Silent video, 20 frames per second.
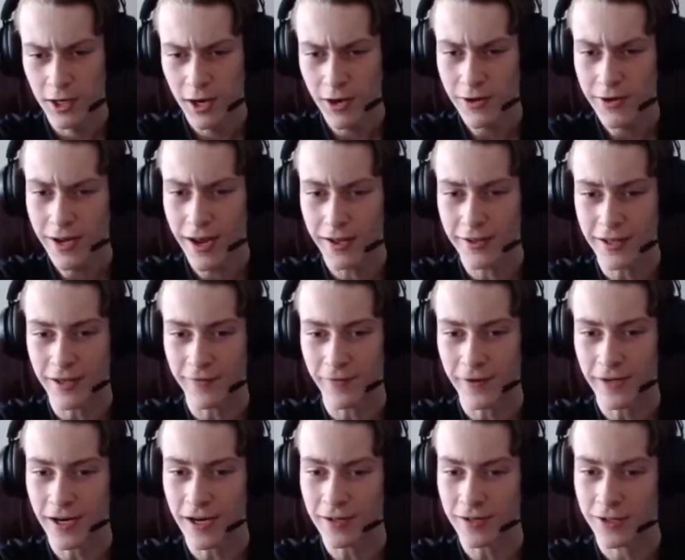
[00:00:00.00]
Oh yes, I
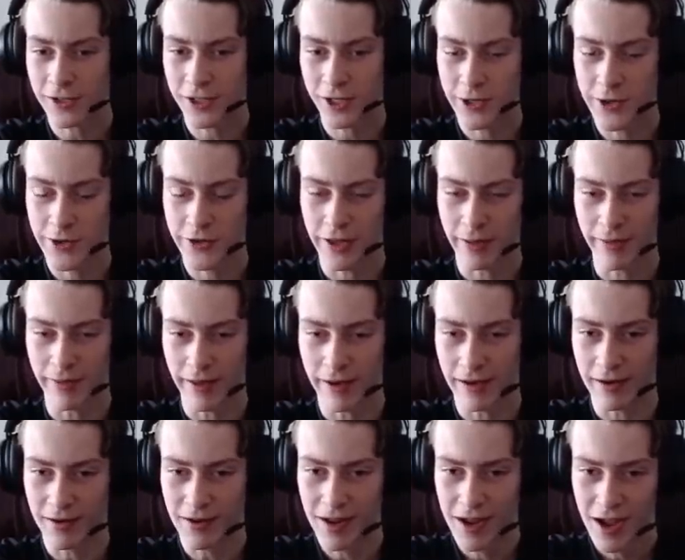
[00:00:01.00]
forgot to show you
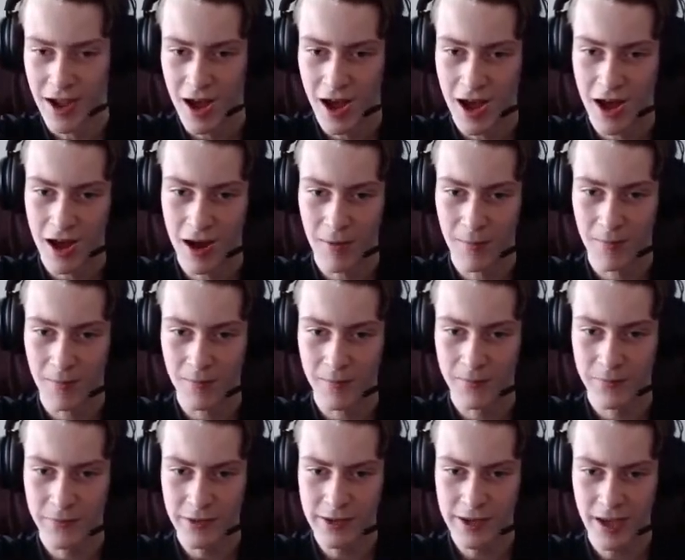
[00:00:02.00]
something.
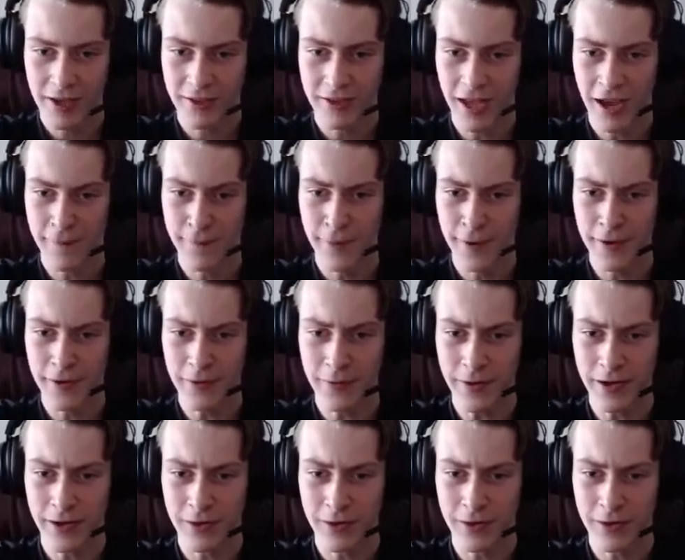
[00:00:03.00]
Yes, I've been doing